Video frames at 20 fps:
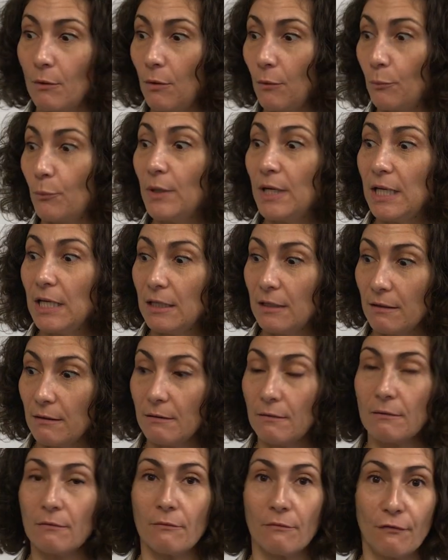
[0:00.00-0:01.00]
read
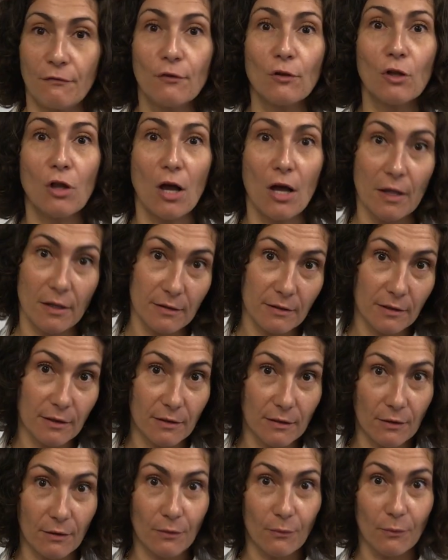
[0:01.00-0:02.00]
full on
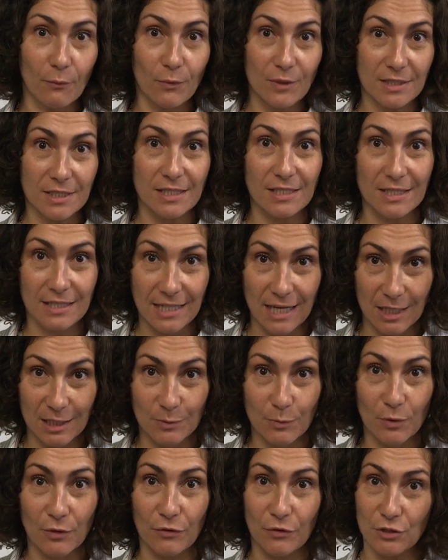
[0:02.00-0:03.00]
what's in the
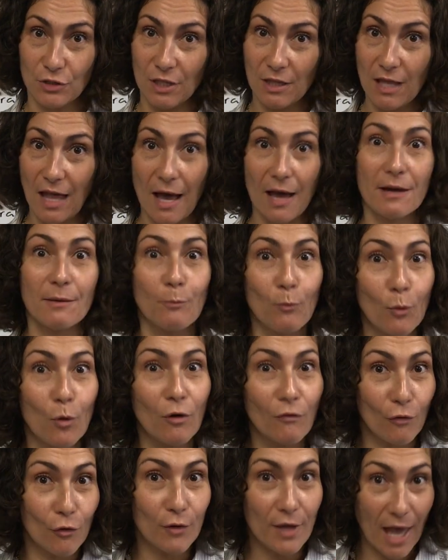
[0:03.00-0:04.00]
textbook. There's a lot of
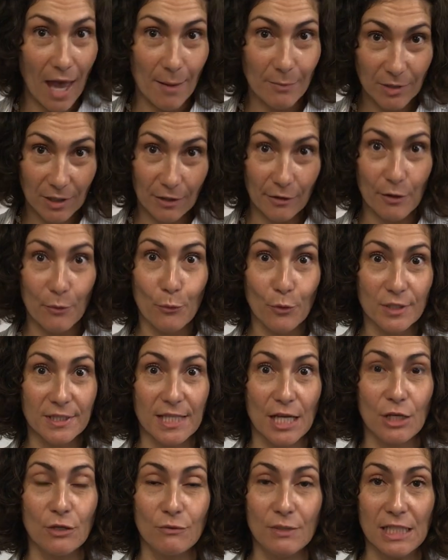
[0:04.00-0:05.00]
more vocabulary words
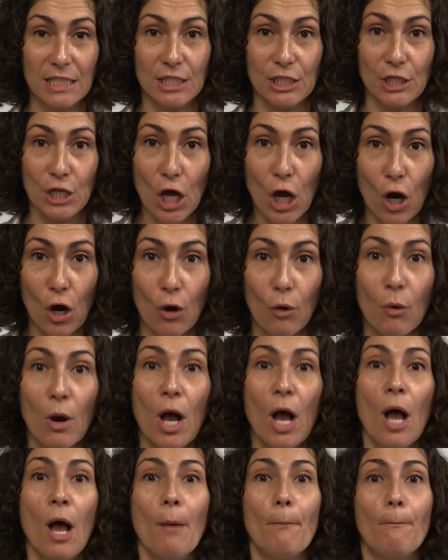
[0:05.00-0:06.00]
that you need to know,
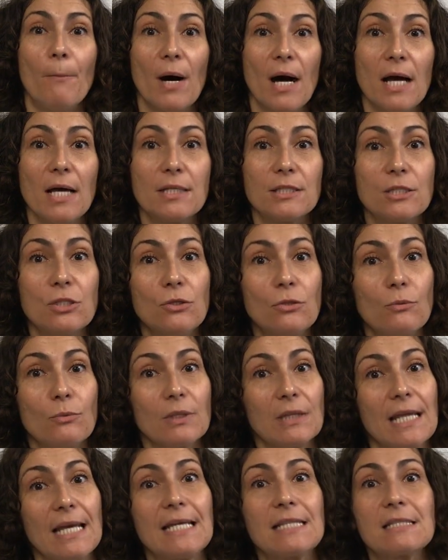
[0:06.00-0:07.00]
but to
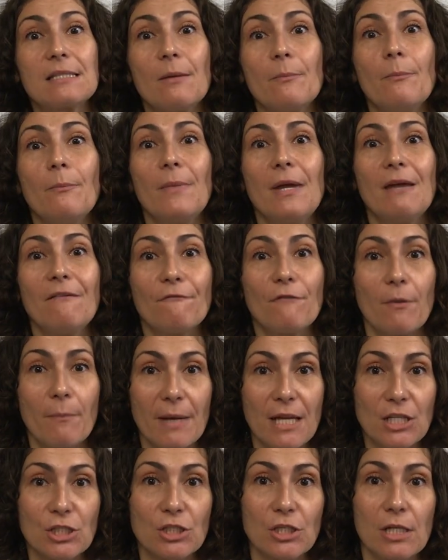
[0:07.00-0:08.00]
relay some
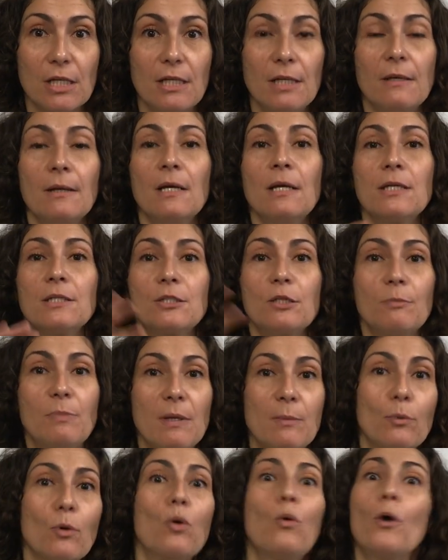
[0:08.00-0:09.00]
information to
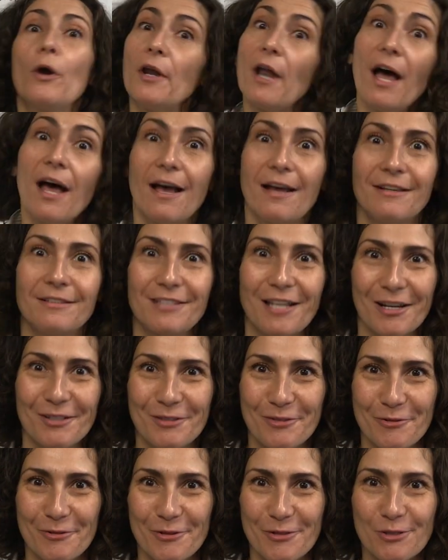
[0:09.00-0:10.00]
people who are not
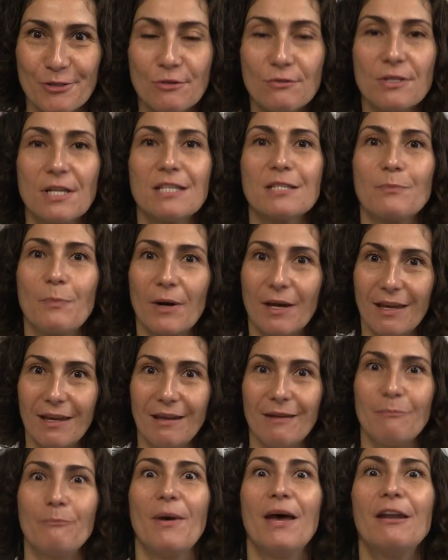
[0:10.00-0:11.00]
doctoral students but
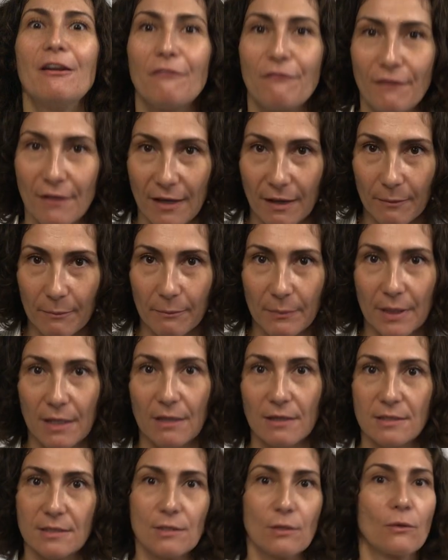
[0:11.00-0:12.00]
can benefit
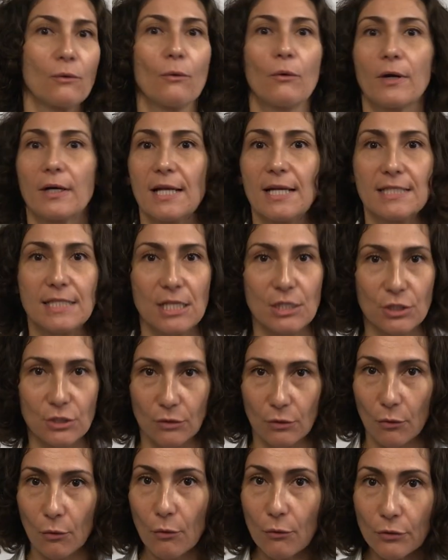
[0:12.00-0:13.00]
because they're
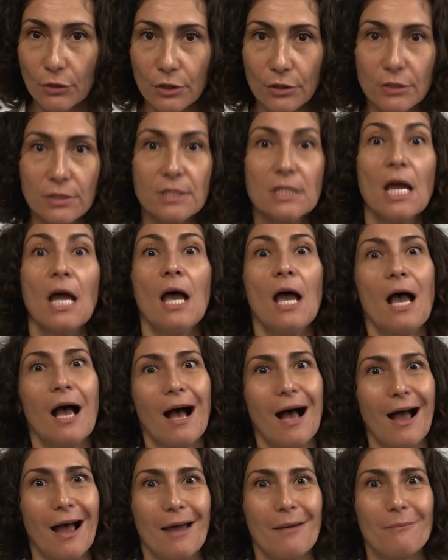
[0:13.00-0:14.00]
organizational owners,
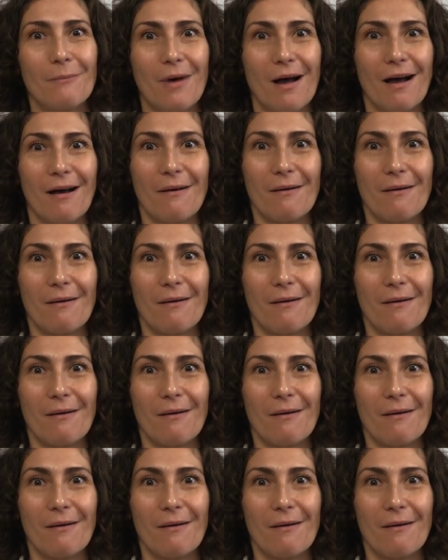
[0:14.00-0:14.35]
I'm